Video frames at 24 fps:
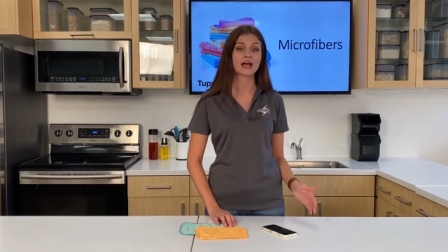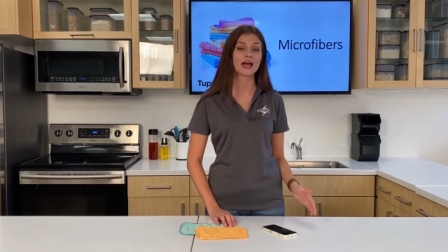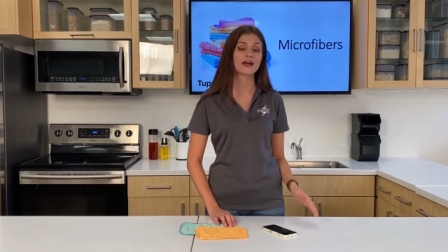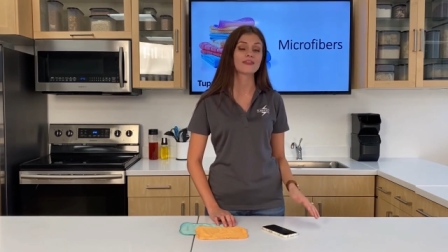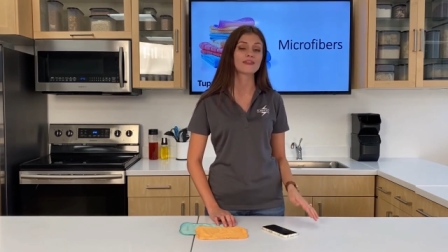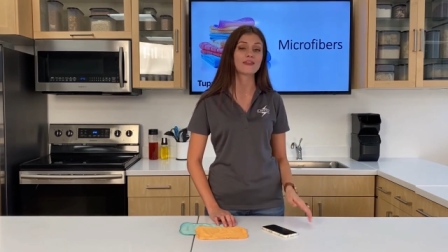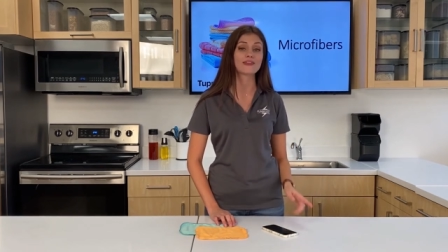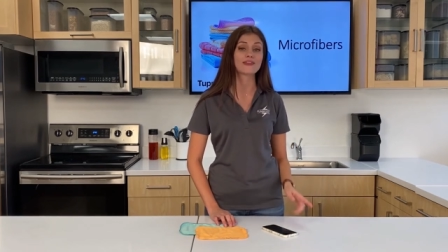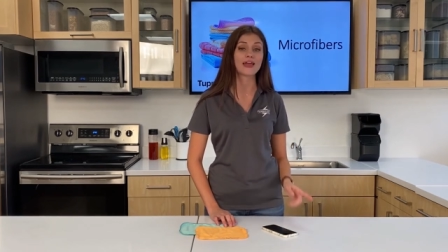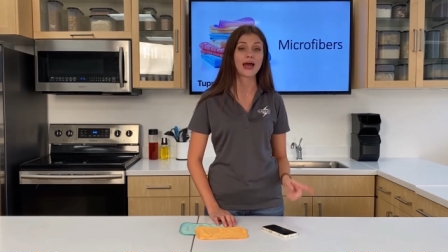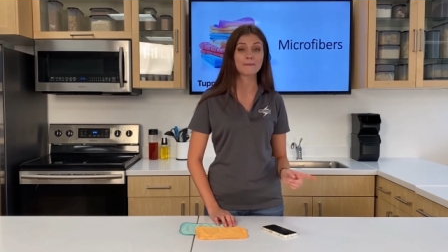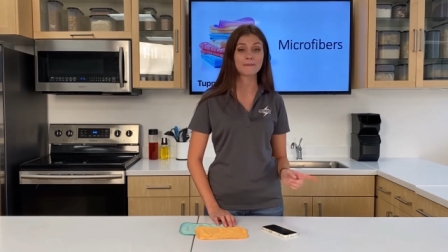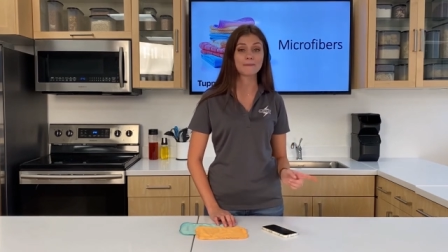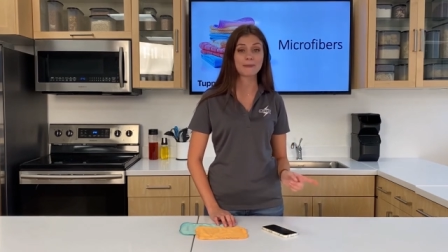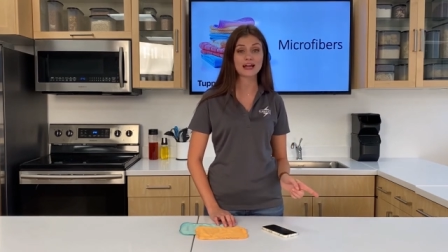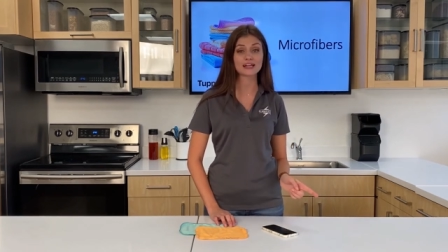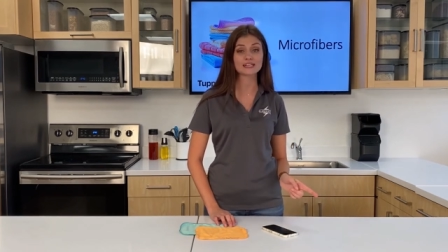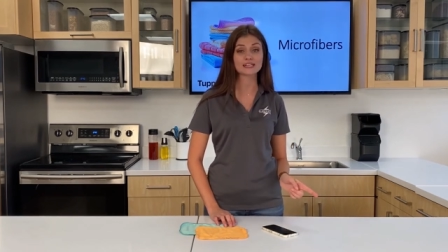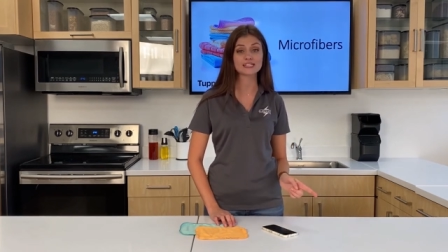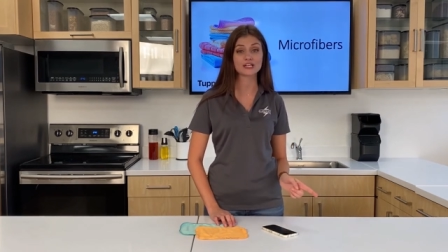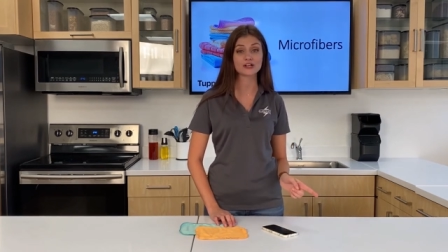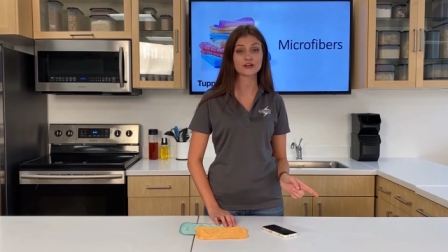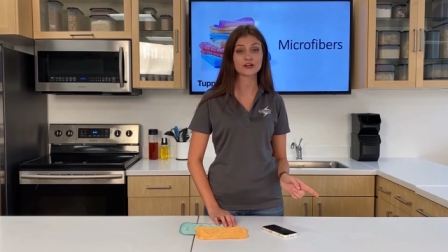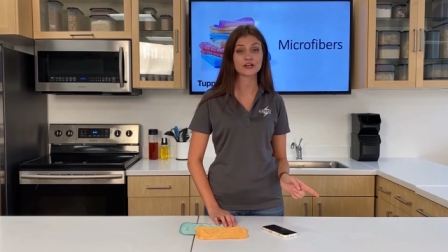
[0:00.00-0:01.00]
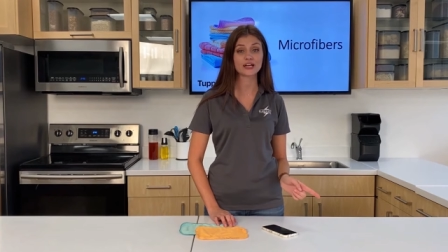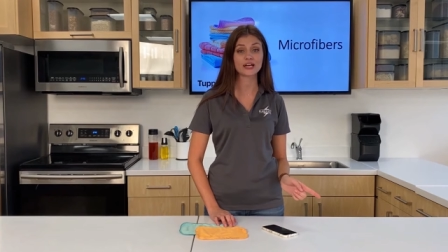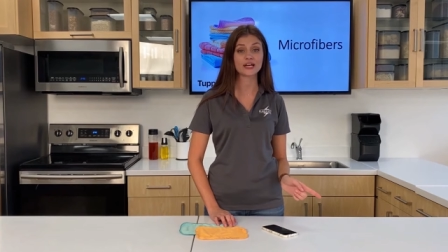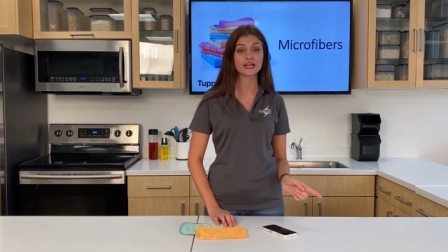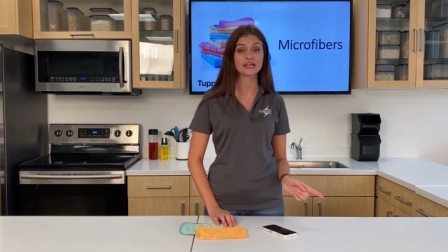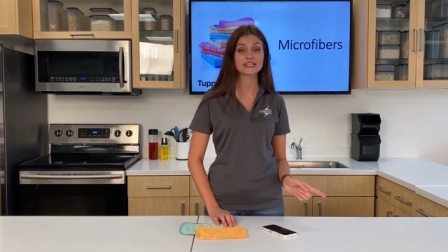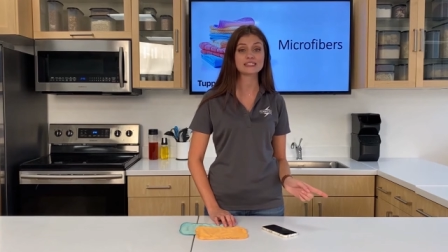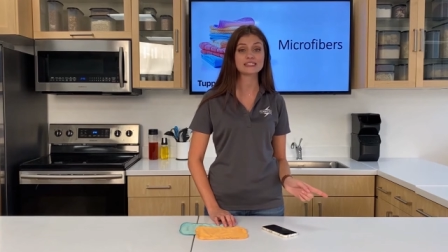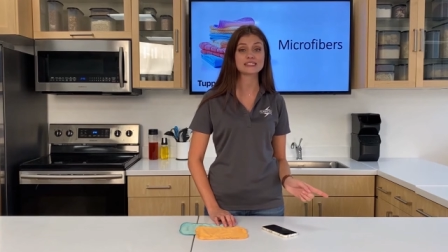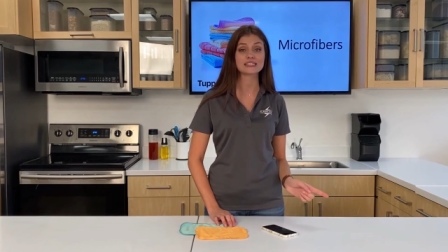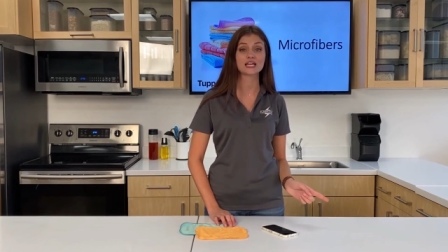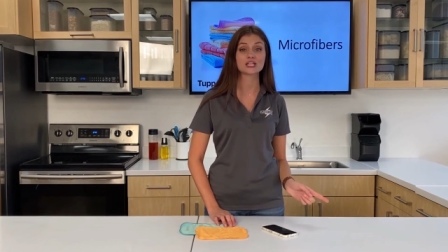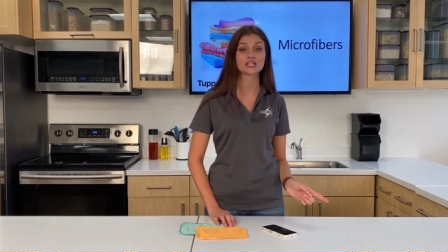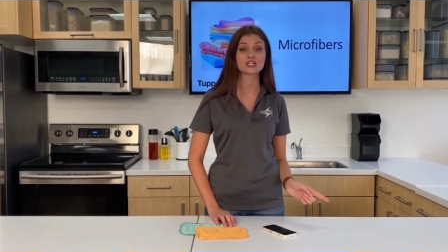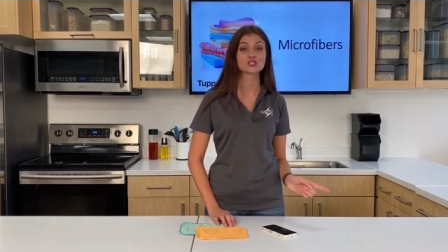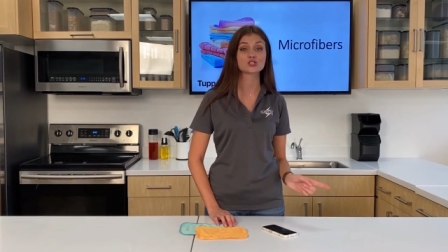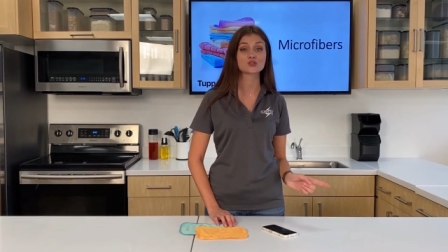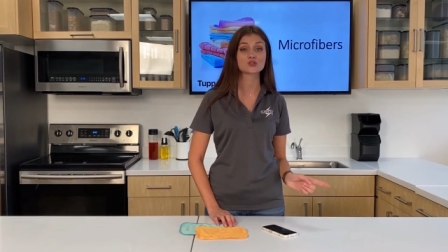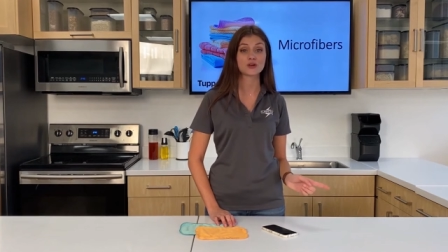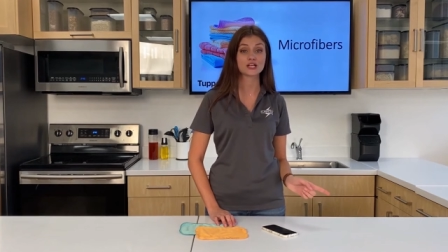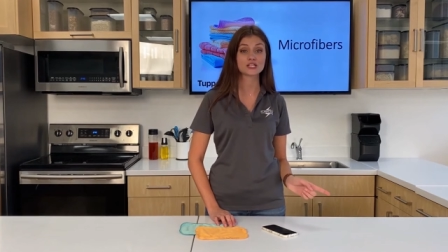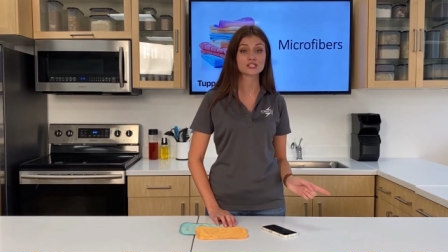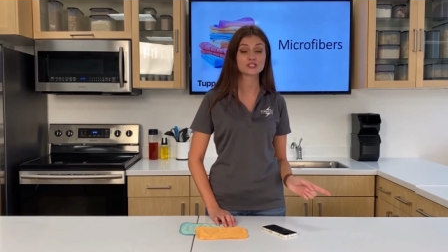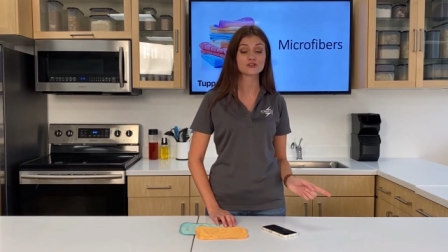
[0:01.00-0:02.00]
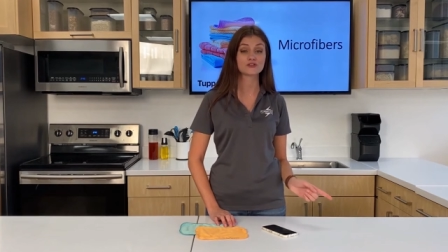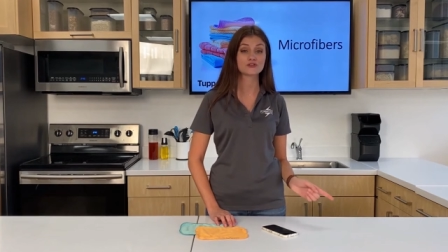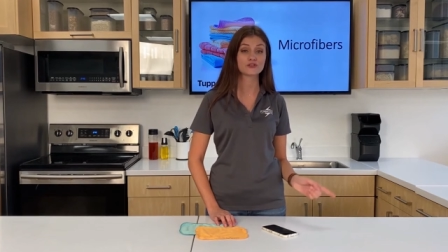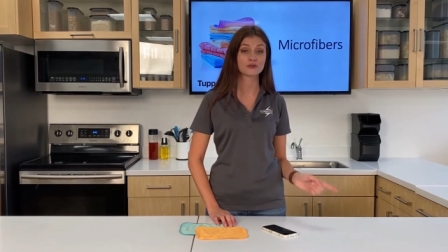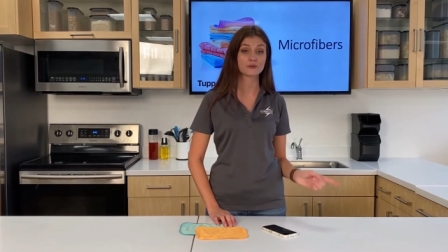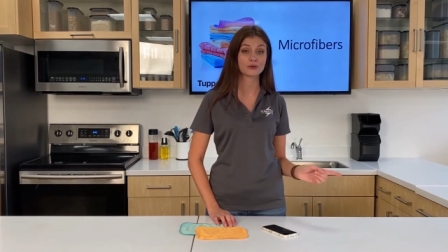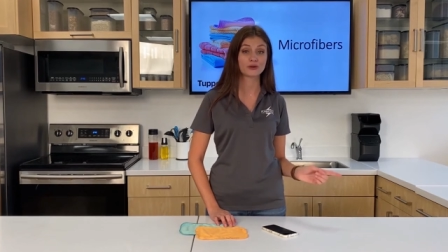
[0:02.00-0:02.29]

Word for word: And then that bacteria is then transferred from